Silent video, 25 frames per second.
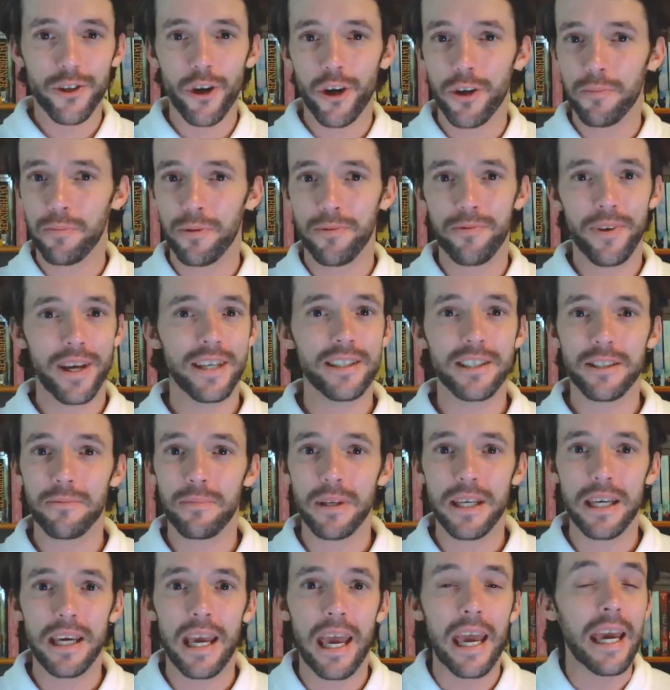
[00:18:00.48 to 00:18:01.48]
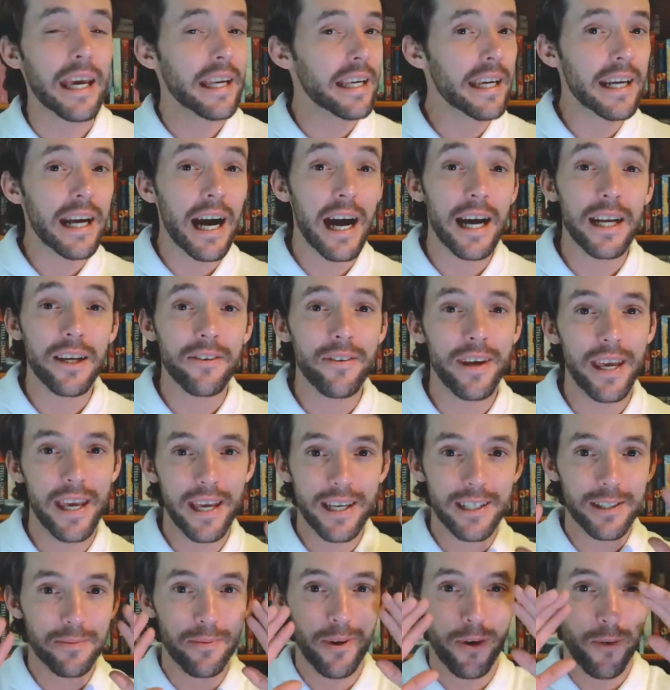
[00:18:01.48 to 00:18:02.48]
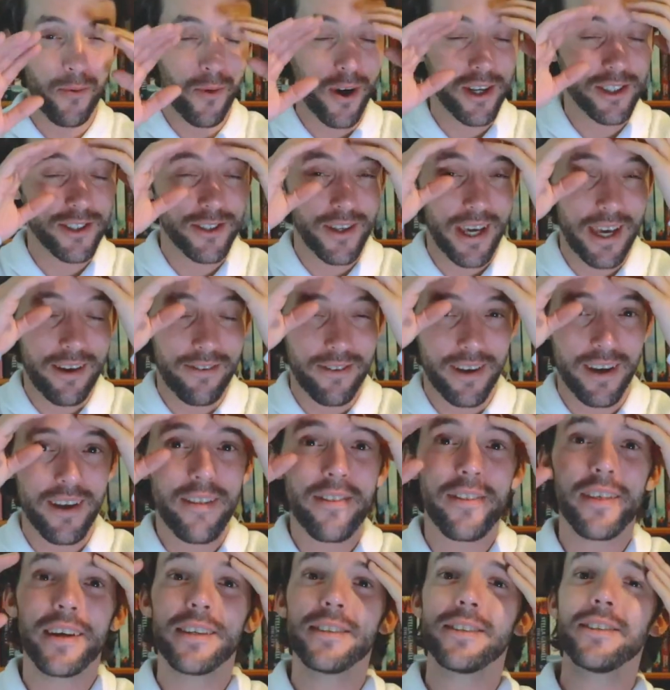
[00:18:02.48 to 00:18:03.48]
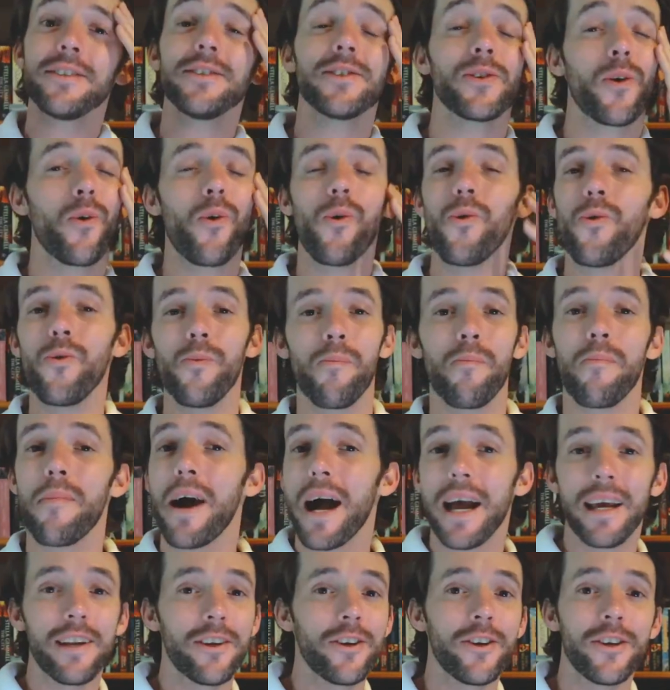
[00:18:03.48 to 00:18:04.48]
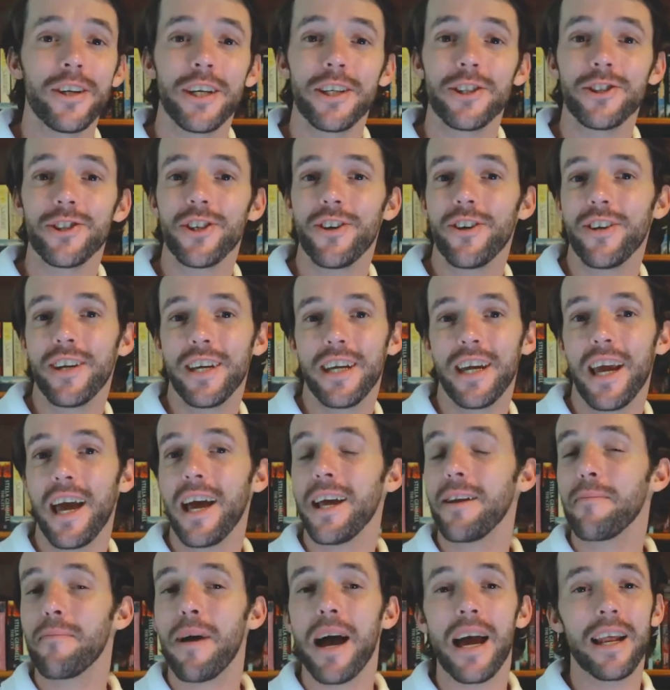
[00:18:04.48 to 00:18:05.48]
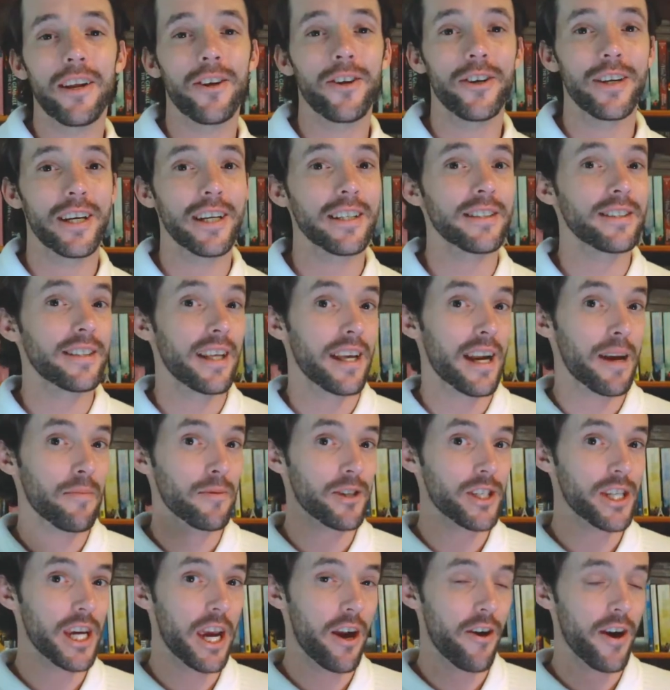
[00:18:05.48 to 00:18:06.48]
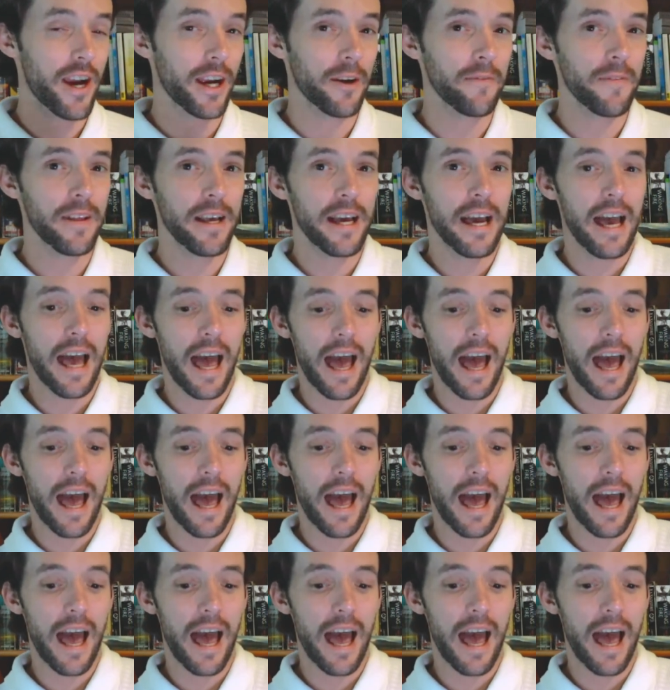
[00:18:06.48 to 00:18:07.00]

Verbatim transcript: don't profess to be any kind of expert whatsoever. This is all my learning journey and my learnings that I'm sharing.